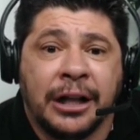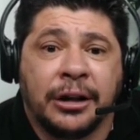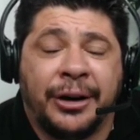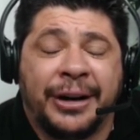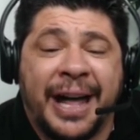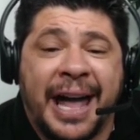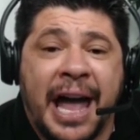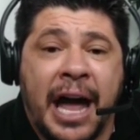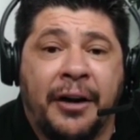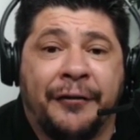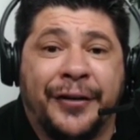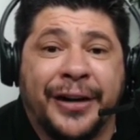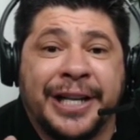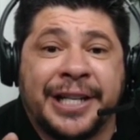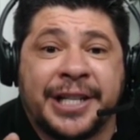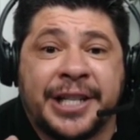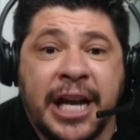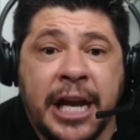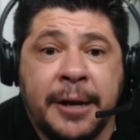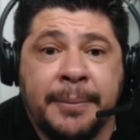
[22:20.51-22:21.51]
Lord, every
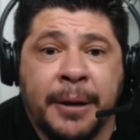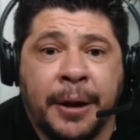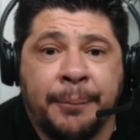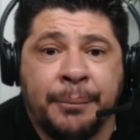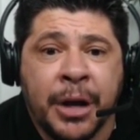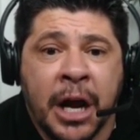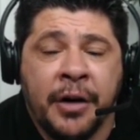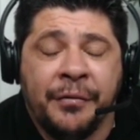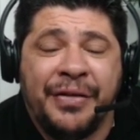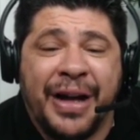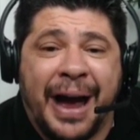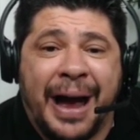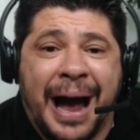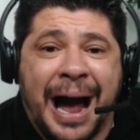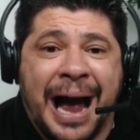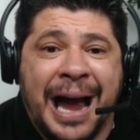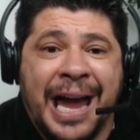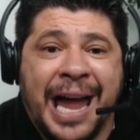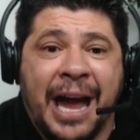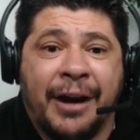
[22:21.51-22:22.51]
demon that
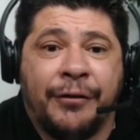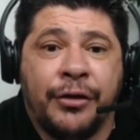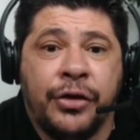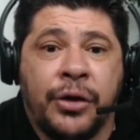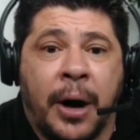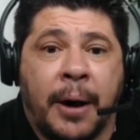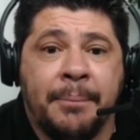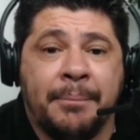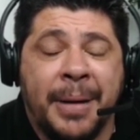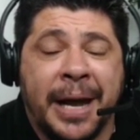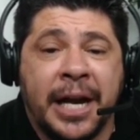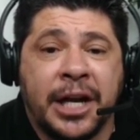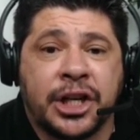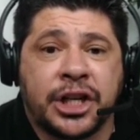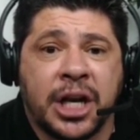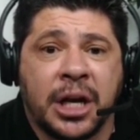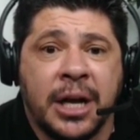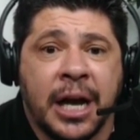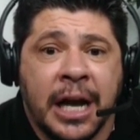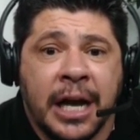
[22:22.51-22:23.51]
I have not
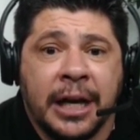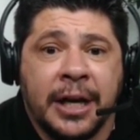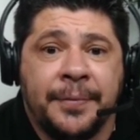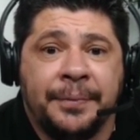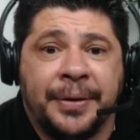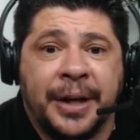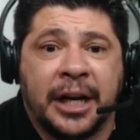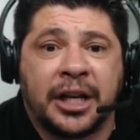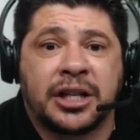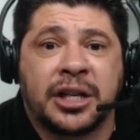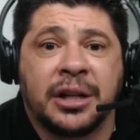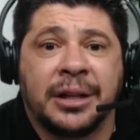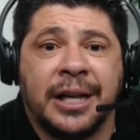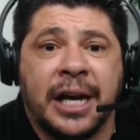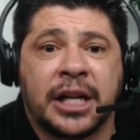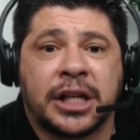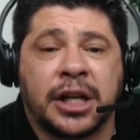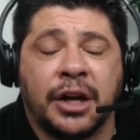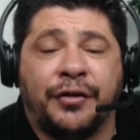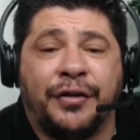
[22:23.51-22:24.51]
mentioned in this
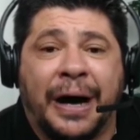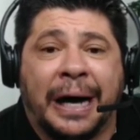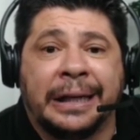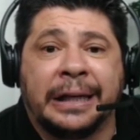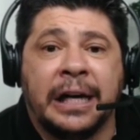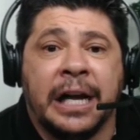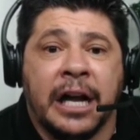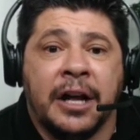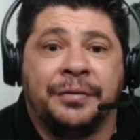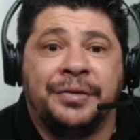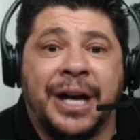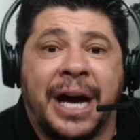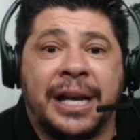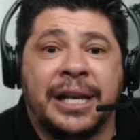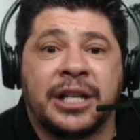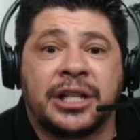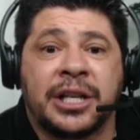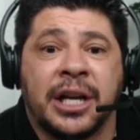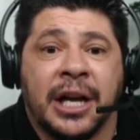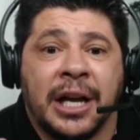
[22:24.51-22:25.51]
list, Father, that
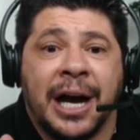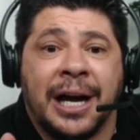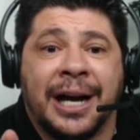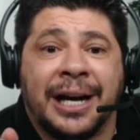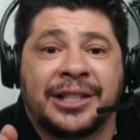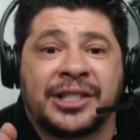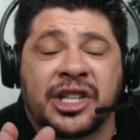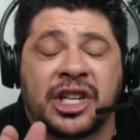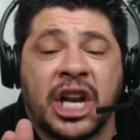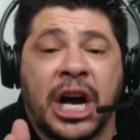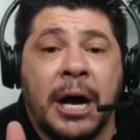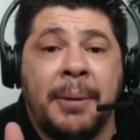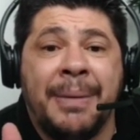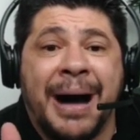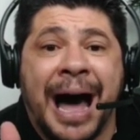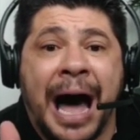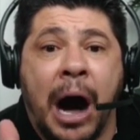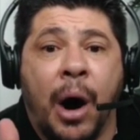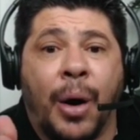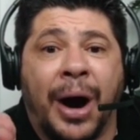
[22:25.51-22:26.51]
is
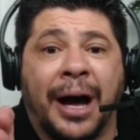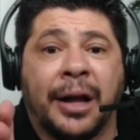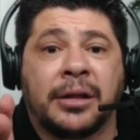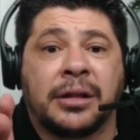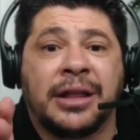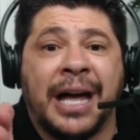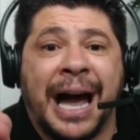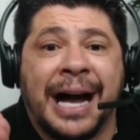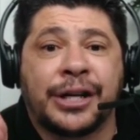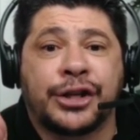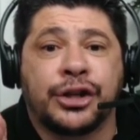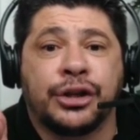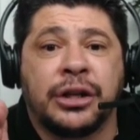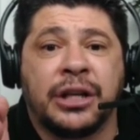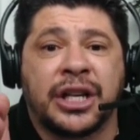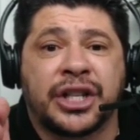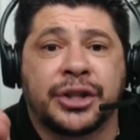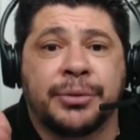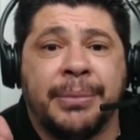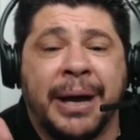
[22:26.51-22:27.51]
somehow attached to
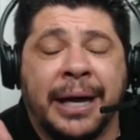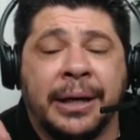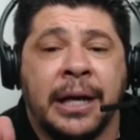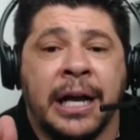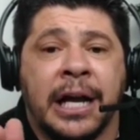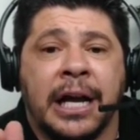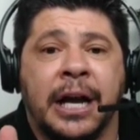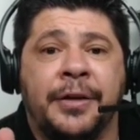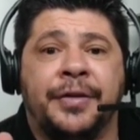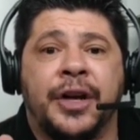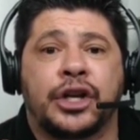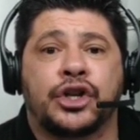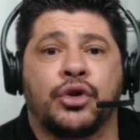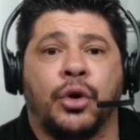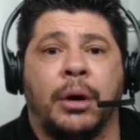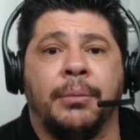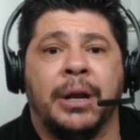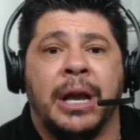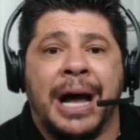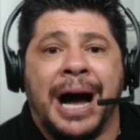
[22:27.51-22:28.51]
this man and this
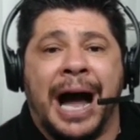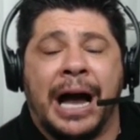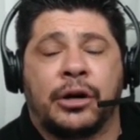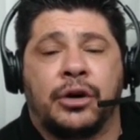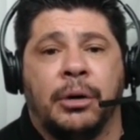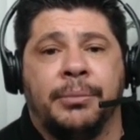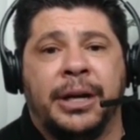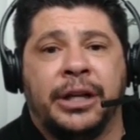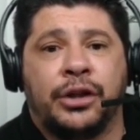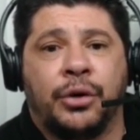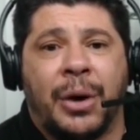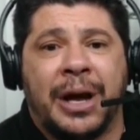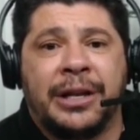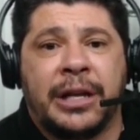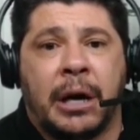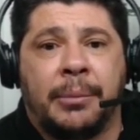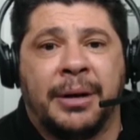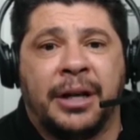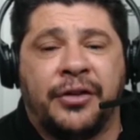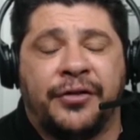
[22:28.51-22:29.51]
woman, I command right
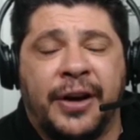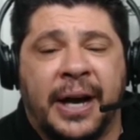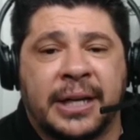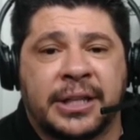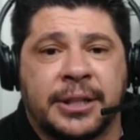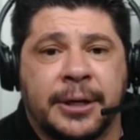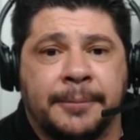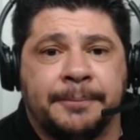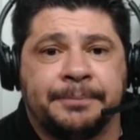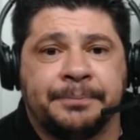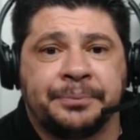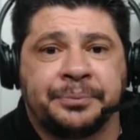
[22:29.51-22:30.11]
now, manifest.